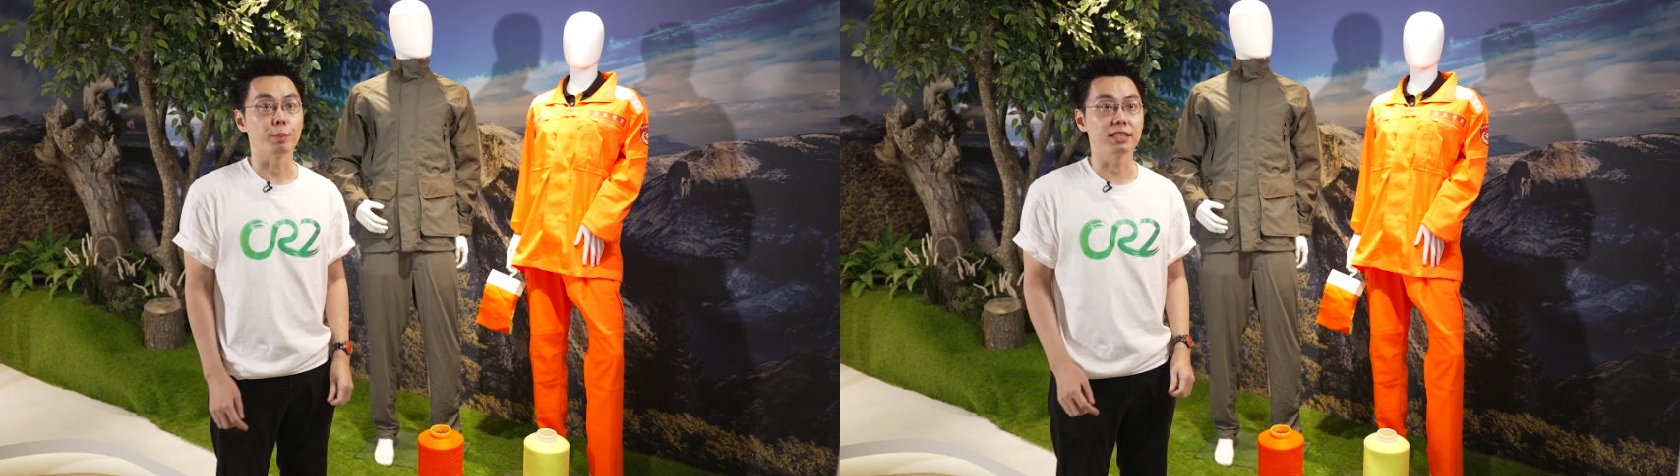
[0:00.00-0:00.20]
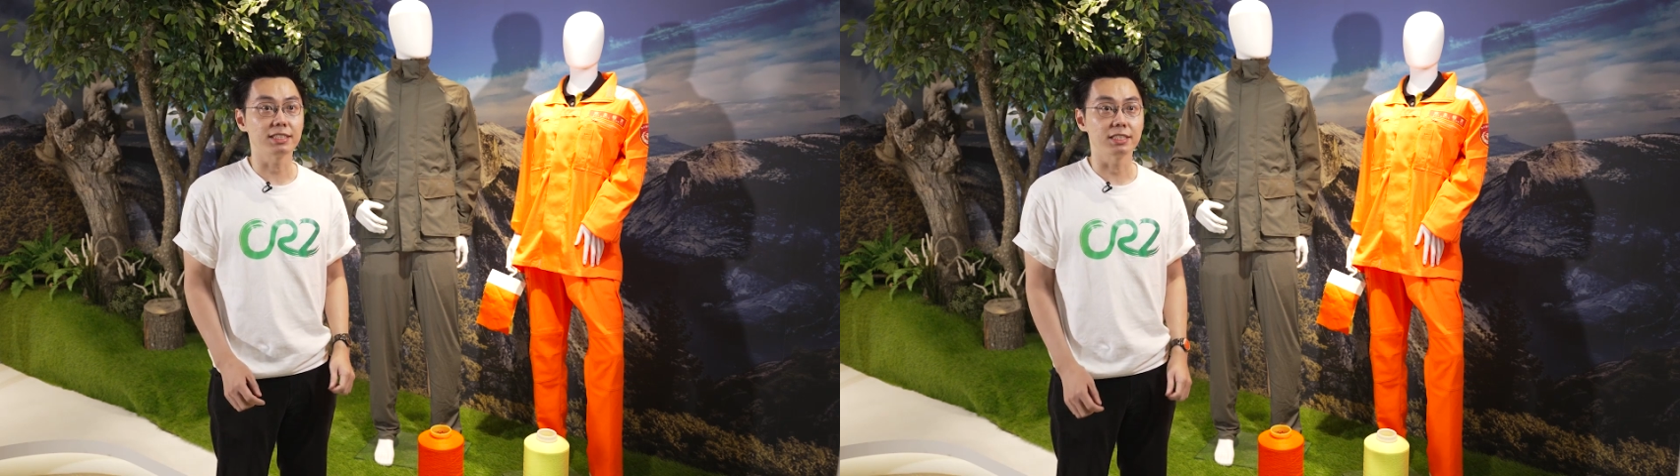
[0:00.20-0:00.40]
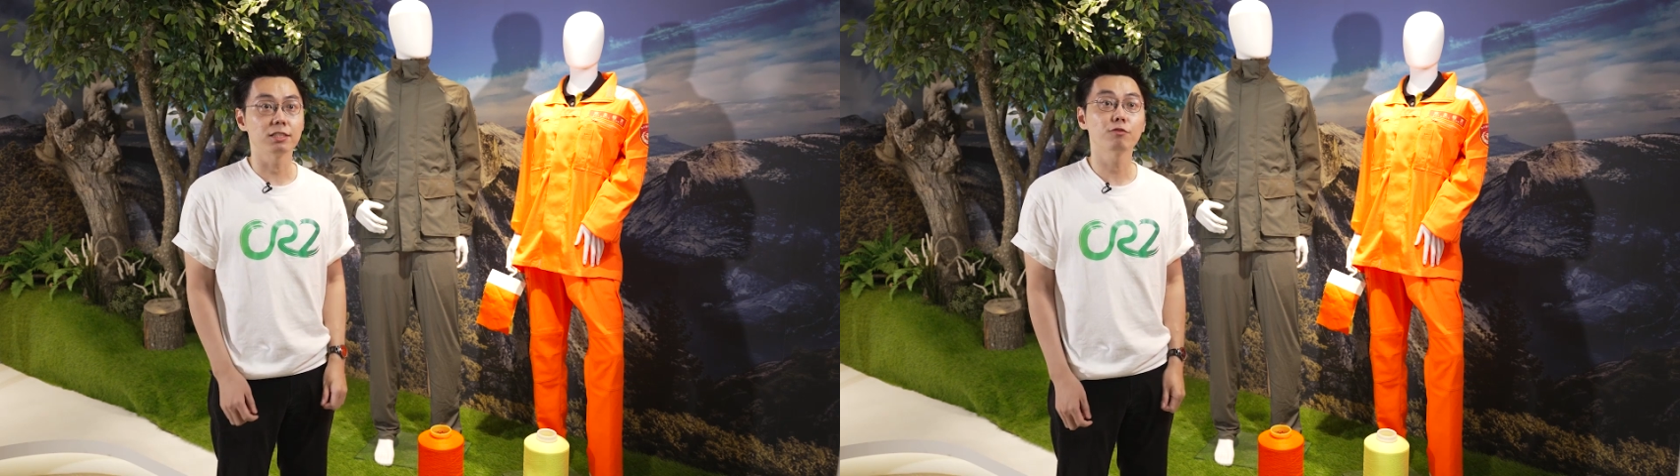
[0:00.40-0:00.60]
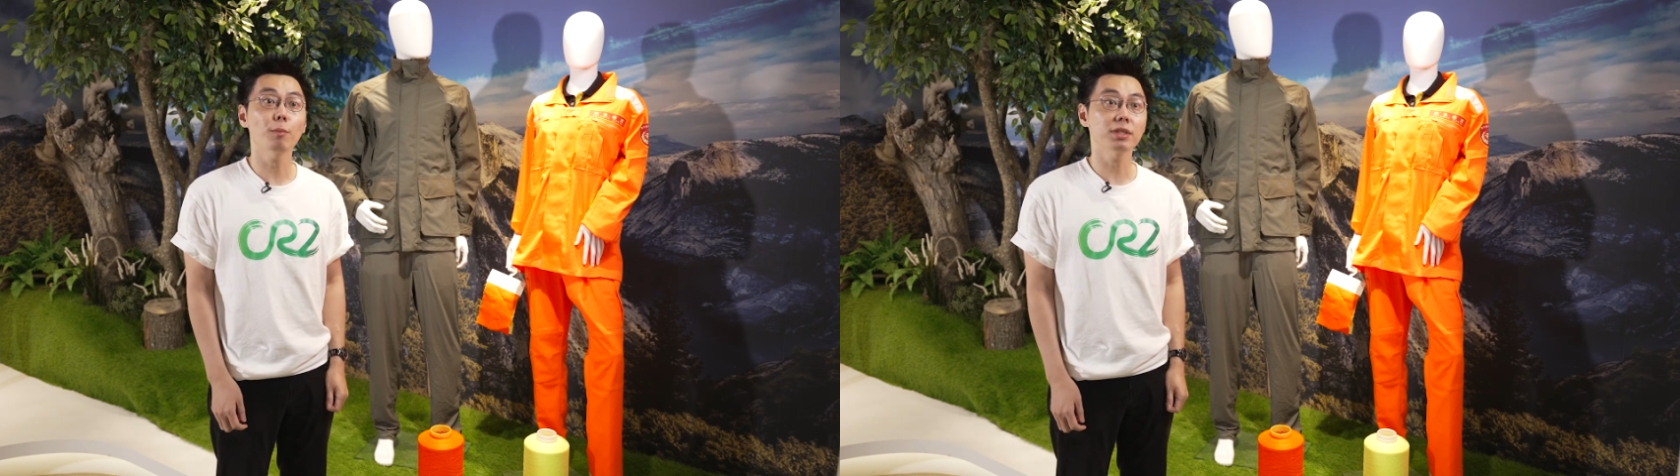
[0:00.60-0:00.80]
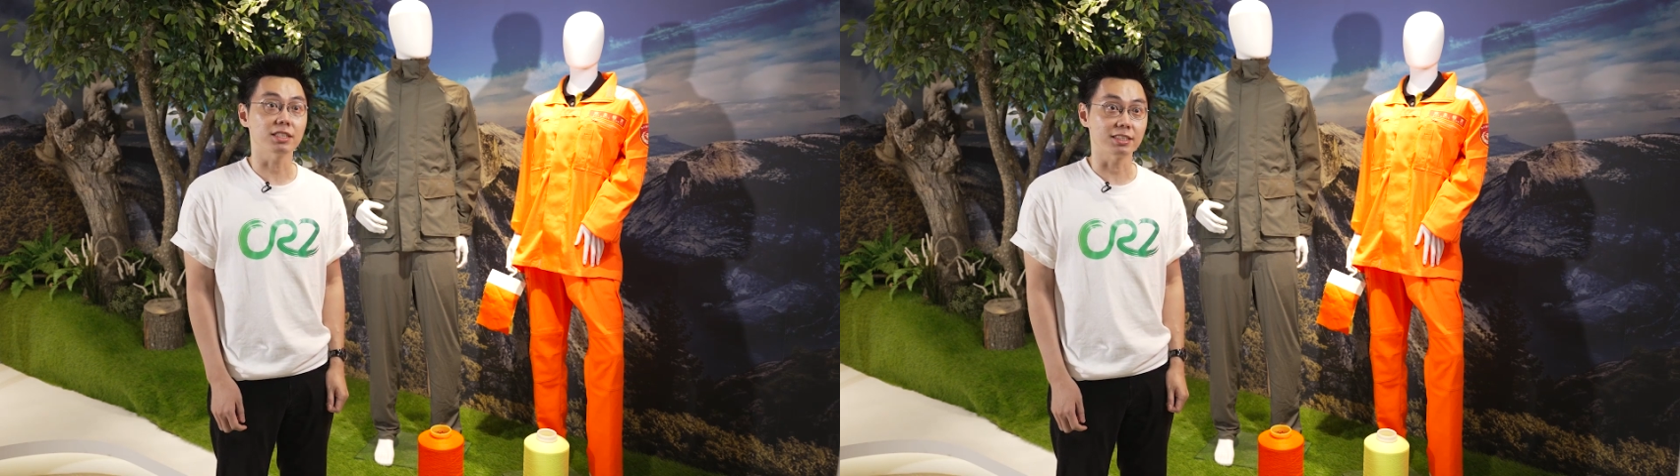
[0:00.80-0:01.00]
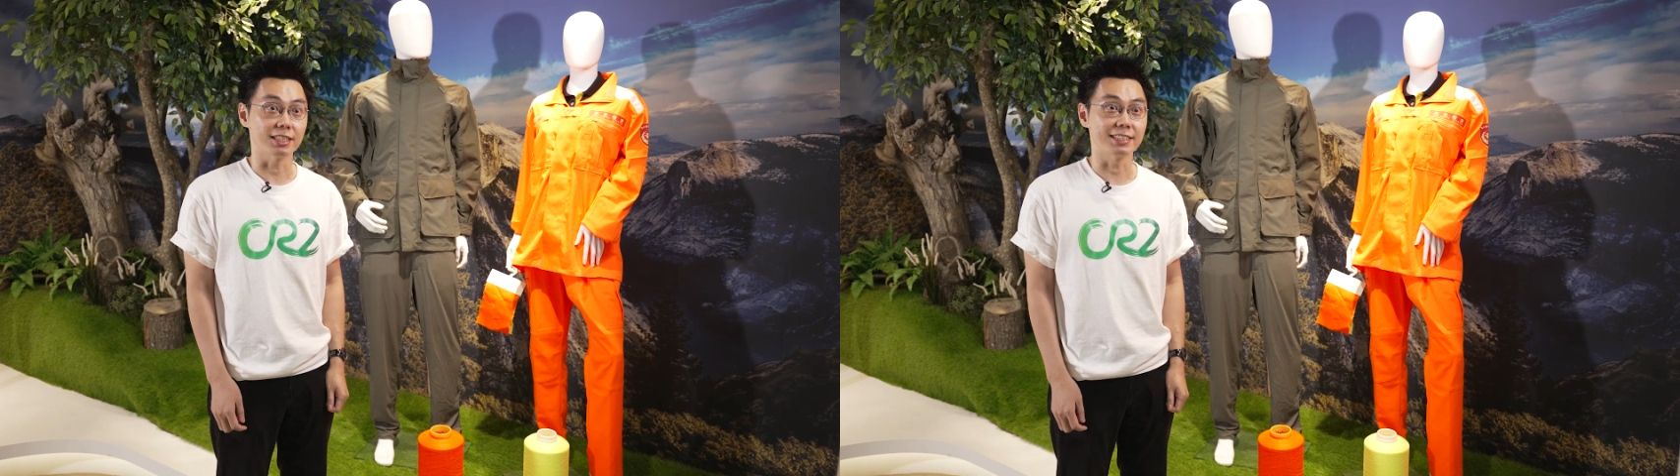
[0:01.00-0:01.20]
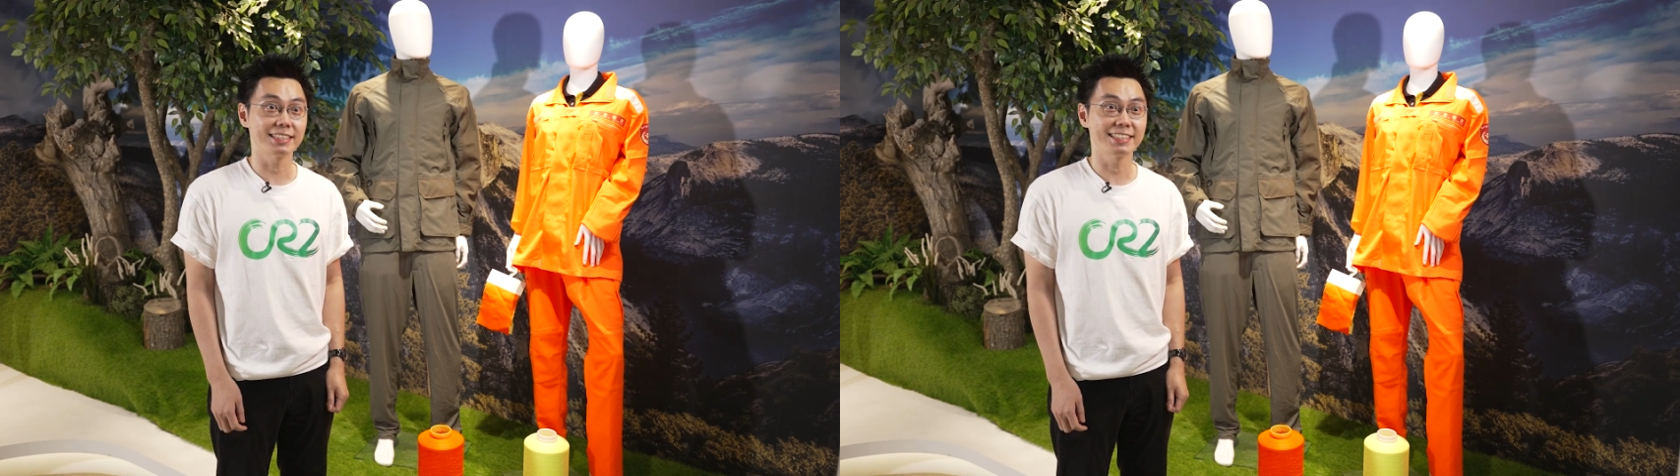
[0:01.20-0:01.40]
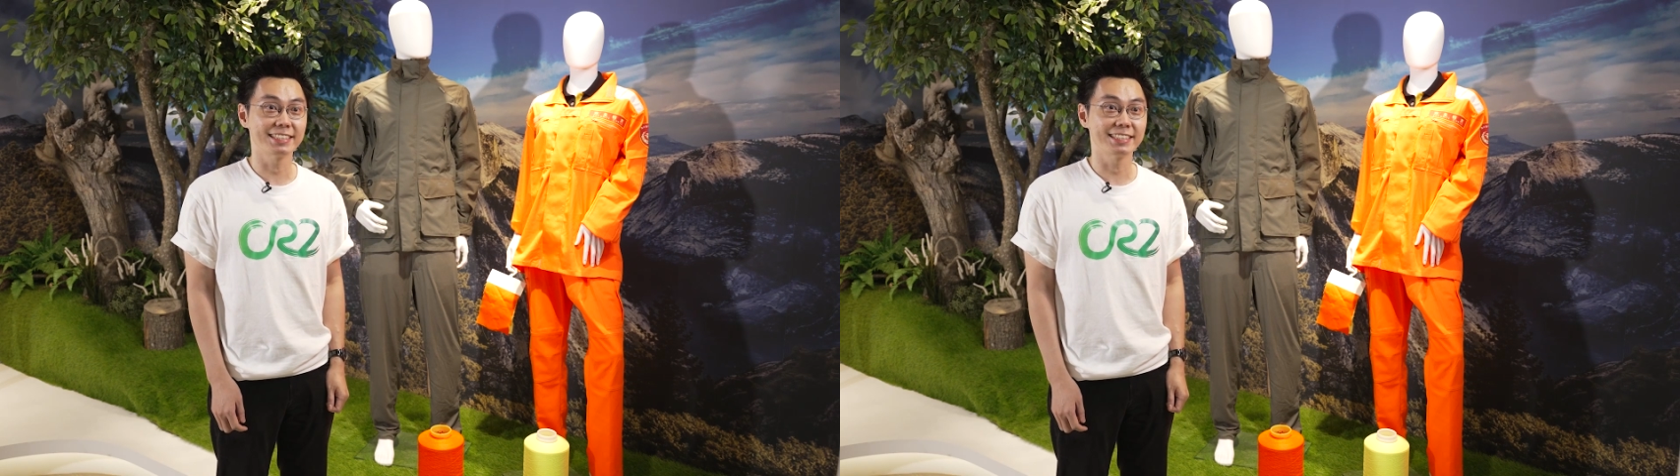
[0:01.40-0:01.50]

be seen from a distance.